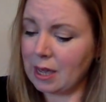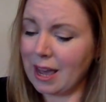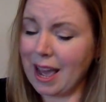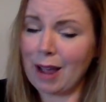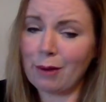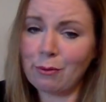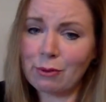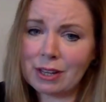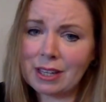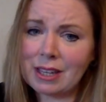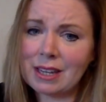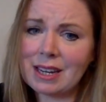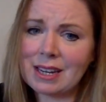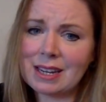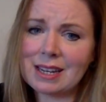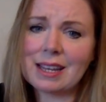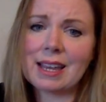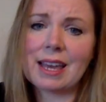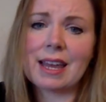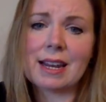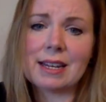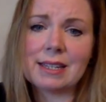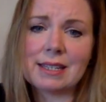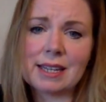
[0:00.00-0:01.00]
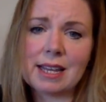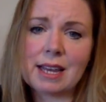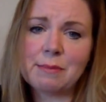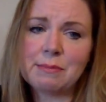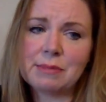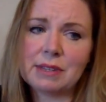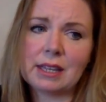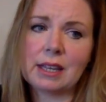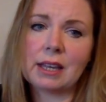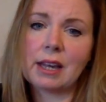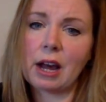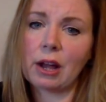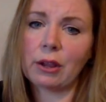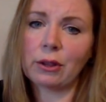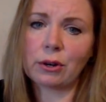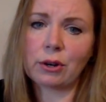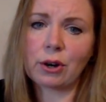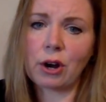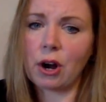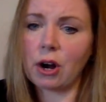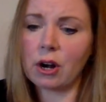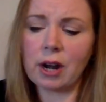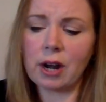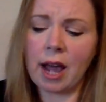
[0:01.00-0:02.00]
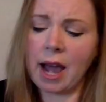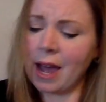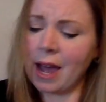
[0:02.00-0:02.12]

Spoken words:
I really need to get a DMC color card.